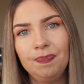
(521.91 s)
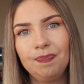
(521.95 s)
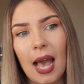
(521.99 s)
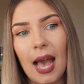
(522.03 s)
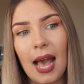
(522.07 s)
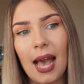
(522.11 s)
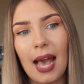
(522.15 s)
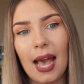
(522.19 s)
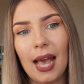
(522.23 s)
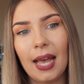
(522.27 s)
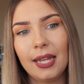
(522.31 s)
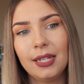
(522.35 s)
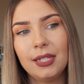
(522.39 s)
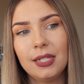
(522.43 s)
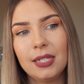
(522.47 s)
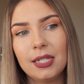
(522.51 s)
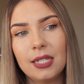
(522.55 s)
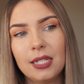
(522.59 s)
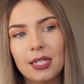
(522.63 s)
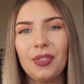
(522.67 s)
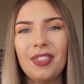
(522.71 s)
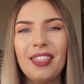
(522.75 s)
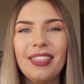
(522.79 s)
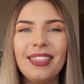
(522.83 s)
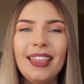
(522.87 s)
And
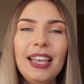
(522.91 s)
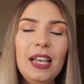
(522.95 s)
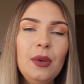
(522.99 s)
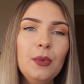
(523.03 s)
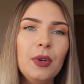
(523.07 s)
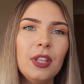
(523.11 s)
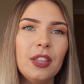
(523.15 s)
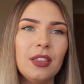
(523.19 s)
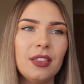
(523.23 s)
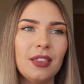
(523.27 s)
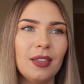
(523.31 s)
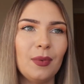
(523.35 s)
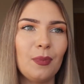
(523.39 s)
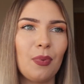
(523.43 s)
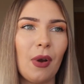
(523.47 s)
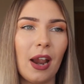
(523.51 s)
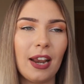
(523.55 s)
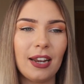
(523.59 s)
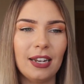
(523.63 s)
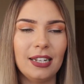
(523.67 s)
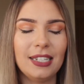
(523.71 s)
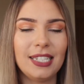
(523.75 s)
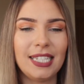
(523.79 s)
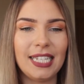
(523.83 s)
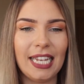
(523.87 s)
the thing with
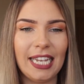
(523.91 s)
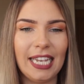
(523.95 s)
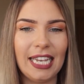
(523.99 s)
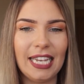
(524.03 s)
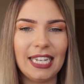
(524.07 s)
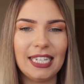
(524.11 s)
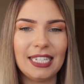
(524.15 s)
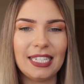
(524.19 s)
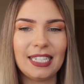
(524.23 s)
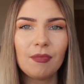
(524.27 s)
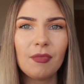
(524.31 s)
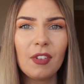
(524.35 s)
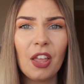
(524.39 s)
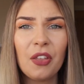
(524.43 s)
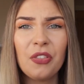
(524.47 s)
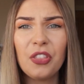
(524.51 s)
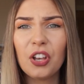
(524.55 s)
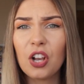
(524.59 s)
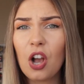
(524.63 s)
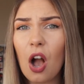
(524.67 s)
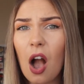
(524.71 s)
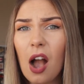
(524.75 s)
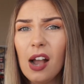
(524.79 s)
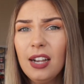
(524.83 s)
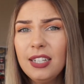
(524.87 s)
pregnancy is the
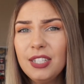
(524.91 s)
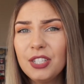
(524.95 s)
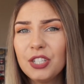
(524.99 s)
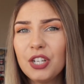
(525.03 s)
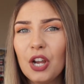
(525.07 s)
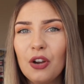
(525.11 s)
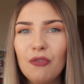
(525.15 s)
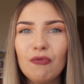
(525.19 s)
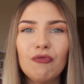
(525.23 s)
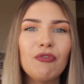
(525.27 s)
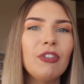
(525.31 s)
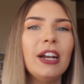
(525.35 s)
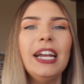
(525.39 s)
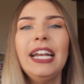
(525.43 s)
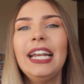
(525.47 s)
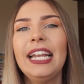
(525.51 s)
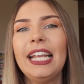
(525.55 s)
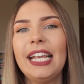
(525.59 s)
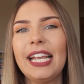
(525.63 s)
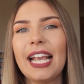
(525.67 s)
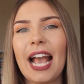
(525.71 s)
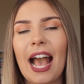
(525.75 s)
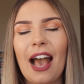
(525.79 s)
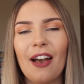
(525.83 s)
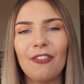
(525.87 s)
guys don't
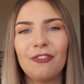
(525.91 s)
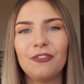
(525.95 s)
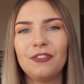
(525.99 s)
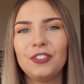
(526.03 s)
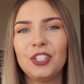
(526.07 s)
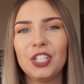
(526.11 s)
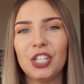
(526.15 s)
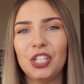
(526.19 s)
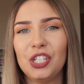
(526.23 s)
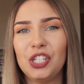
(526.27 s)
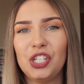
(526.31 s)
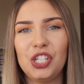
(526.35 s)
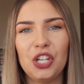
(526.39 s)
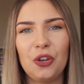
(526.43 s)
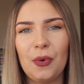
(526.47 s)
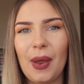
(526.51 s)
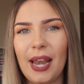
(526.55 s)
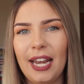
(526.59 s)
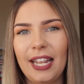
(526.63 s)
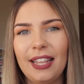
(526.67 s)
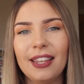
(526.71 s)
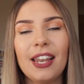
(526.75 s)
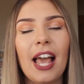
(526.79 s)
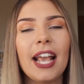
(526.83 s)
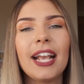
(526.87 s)
really have to do
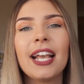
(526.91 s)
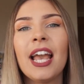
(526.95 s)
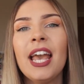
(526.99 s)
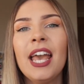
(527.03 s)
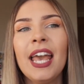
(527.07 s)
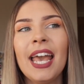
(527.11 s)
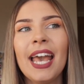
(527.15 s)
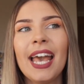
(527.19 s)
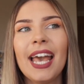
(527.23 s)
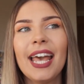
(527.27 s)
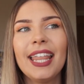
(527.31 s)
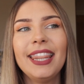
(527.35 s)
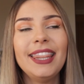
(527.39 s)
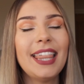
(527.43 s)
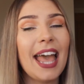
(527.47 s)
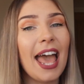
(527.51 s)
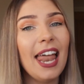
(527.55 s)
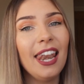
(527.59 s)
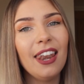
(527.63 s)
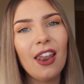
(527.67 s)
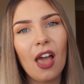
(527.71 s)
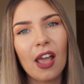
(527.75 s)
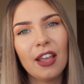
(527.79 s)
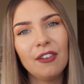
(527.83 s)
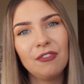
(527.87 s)
any, like,
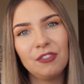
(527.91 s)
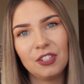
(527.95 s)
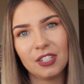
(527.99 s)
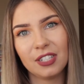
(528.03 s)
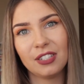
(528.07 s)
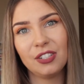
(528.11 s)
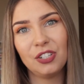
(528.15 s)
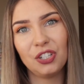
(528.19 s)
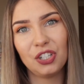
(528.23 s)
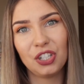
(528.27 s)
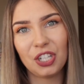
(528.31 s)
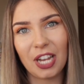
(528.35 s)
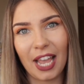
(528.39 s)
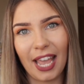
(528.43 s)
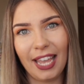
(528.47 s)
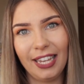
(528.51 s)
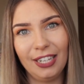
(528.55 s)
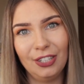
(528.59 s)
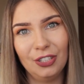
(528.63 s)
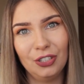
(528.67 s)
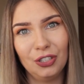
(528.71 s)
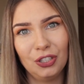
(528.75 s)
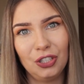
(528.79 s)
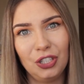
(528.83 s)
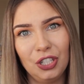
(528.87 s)
their life doesn't
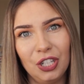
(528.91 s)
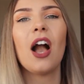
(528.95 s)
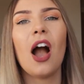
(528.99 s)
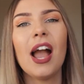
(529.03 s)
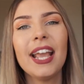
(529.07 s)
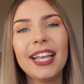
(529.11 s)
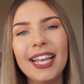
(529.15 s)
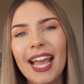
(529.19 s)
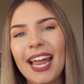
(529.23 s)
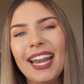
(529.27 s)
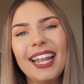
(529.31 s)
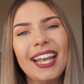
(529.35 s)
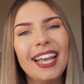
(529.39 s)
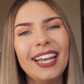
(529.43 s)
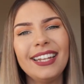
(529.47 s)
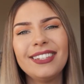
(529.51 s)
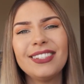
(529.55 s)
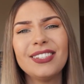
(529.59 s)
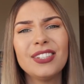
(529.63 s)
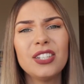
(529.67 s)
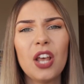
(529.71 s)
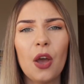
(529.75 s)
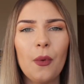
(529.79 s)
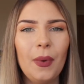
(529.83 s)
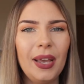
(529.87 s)
change. I get it, it's
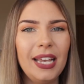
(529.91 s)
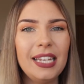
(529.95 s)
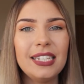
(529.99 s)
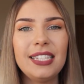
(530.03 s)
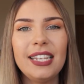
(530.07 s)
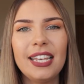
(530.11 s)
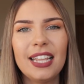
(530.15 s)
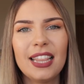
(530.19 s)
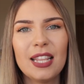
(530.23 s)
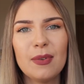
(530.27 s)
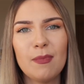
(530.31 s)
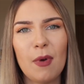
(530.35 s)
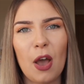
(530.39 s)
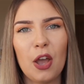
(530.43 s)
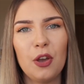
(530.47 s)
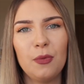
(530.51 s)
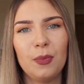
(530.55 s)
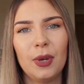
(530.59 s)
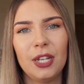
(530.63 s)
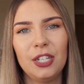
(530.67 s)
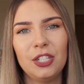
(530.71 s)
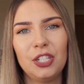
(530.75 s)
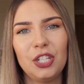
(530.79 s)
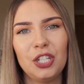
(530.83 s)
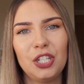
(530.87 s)
so easy in the
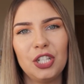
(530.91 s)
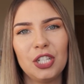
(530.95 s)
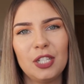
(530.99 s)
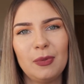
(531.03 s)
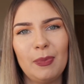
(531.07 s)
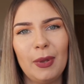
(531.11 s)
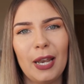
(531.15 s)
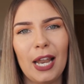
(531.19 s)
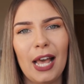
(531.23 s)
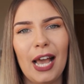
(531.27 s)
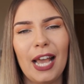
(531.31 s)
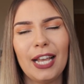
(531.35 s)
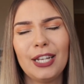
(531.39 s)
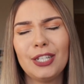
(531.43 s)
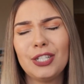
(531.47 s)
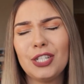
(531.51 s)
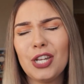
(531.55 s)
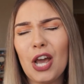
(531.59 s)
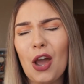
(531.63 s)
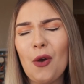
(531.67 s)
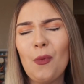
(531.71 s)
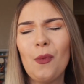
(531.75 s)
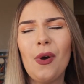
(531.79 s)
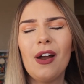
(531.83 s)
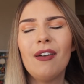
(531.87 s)
moment to just be like,
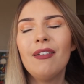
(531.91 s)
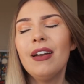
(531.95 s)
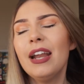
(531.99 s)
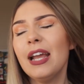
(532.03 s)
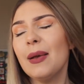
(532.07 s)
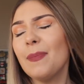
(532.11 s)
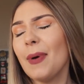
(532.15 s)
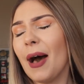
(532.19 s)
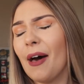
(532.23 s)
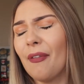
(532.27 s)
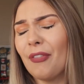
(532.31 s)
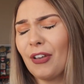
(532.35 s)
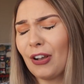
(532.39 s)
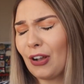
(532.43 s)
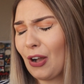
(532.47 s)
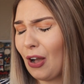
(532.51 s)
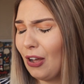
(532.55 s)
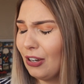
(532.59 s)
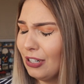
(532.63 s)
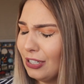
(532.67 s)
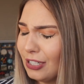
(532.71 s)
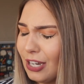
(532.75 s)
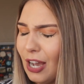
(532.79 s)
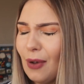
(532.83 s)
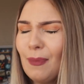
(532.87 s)
don't worry about the
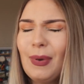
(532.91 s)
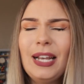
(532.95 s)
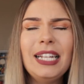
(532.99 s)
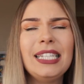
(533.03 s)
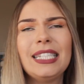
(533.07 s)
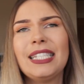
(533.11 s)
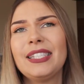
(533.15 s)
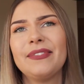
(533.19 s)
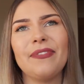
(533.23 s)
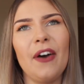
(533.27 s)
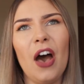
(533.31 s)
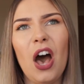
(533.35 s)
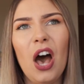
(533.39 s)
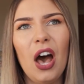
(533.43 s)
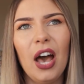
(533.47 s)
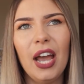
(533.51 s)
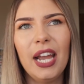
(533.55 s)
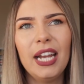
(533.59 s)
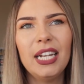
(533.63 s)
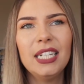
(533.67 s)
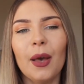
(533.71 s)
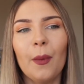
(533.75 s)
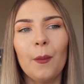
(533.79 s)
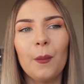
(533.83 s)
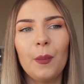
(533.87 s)
condom, it's
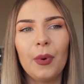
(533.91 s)
fine.